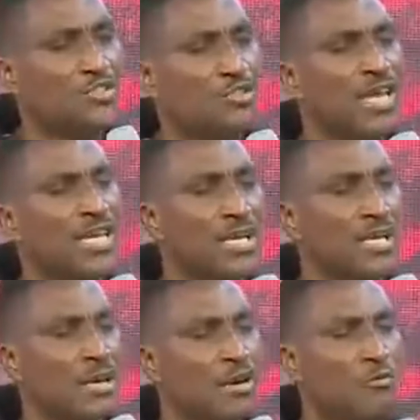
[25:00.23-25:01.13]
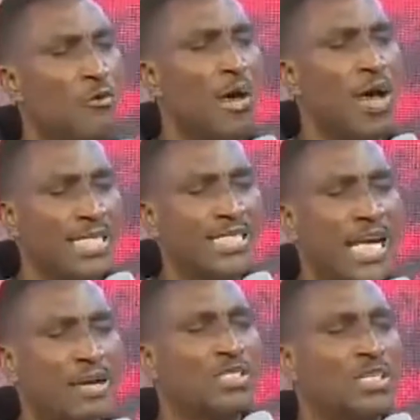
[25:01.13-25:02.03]
training for
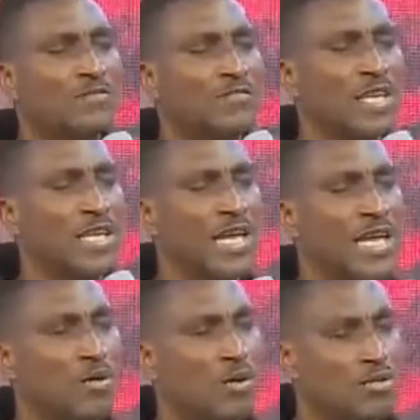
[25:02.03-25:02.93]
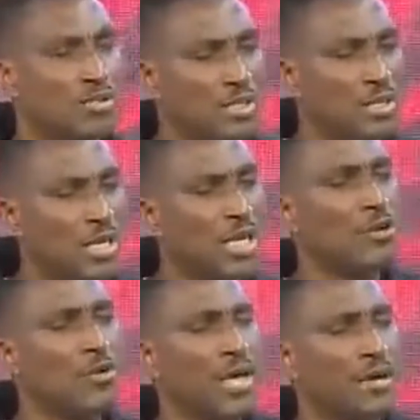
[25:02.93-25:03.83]
executives in Lagos, in
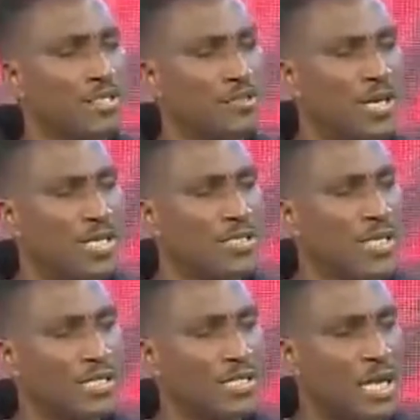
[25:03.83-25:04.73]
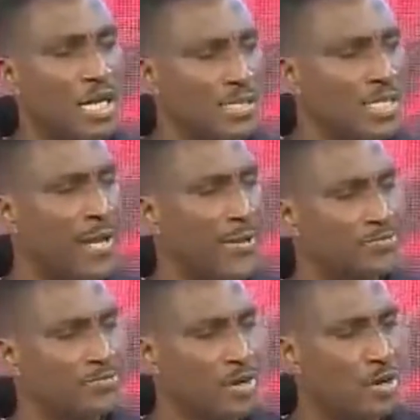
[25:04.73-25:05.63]
Ogere Training Center there
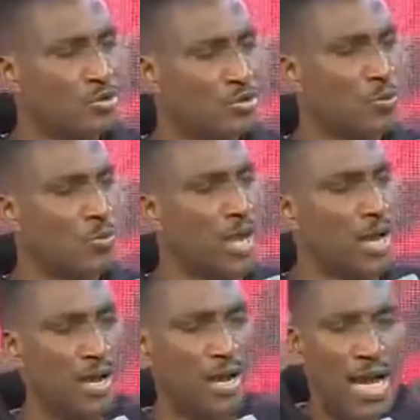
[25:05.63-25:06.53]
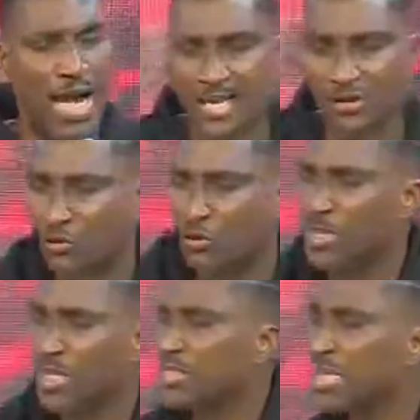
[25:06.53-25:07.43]
or somewhere. And he told
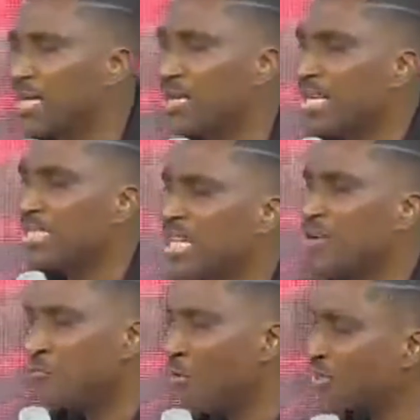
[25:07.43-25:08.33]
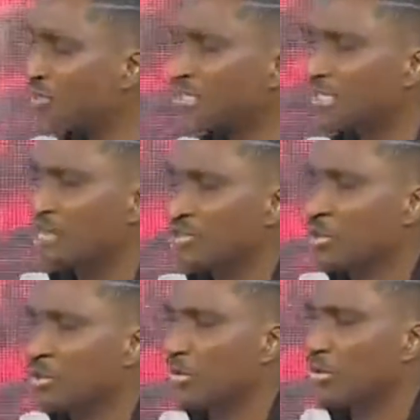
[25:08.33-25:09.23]
me, he said, the first
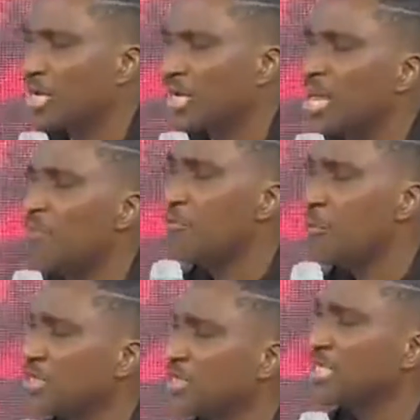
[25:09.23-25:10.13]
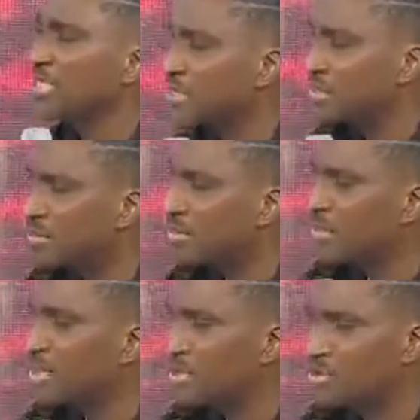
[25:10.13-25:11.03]
session, even the, the,
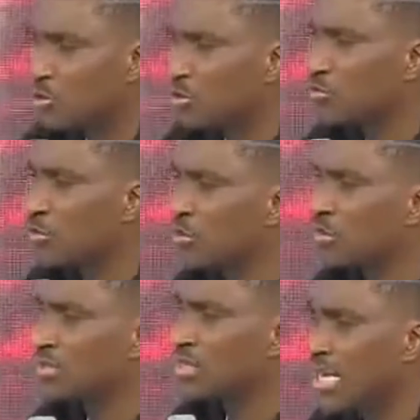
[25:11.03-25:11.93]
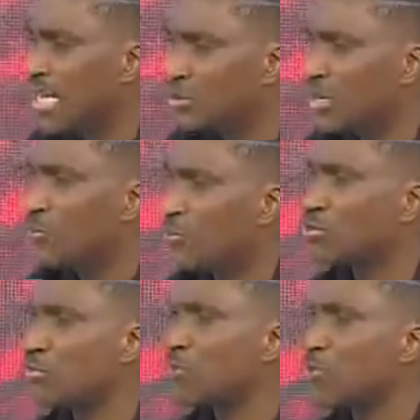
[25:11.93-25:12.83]
the instructor, the lecturer
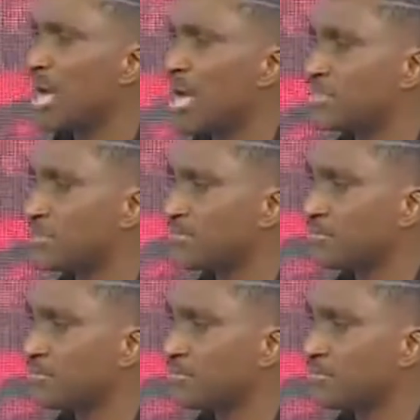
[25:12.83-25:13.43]
was surprised